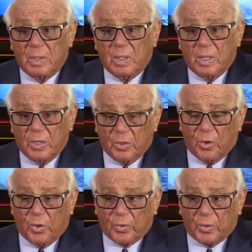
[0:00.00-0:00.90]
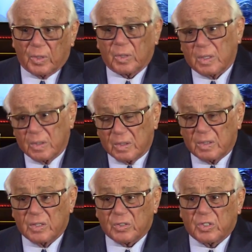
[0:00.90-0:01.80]
in order to
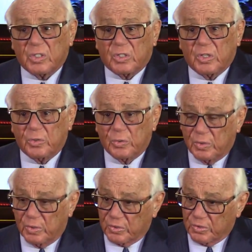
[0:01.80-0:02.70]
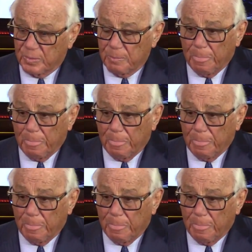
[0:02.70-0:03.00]
discontinue this?